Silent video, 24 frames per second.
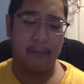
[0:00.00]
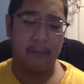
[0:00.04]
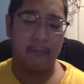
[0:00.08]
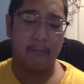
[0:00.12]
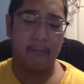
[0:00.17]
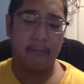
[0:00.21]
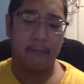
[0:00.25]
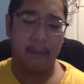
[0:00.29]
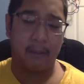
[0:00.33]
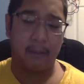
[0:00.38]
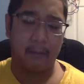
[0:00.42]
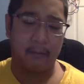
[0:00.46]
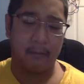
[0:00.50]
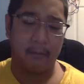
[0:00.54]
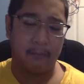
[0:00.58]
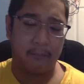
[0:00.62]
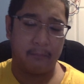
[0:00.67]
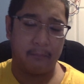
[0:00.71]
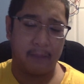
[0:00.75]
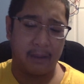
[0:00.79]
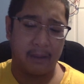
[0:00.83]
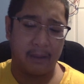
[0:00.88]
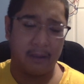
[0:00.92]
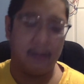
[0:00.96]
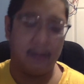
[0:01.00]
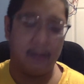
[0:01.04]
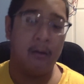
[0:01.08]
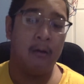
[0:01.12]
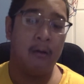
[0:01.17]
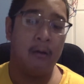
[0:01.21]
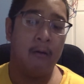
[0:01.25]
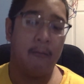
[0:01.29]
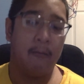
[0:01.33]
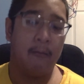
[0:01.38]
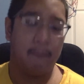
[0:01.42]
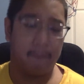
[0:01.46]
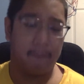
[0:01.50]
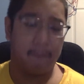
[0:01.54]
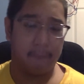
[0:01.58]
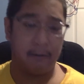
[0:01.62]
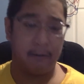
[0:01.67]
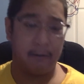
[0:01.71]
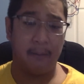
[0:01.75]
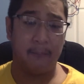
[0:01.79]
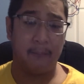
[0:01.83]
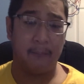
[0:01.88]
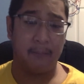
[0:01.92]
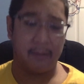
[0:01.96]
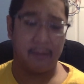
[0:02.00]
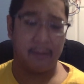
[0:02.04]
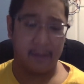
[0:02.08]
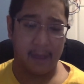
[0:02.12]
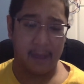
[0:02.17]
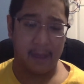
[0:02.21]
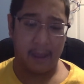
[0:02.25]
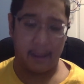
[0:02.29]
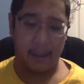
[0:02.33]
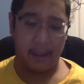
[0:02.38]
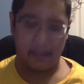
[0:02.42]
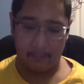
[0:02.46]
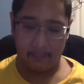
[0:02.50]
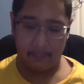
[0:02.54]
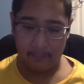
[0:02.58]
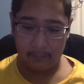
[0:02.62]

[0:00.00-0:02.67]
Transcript: to see something from the game.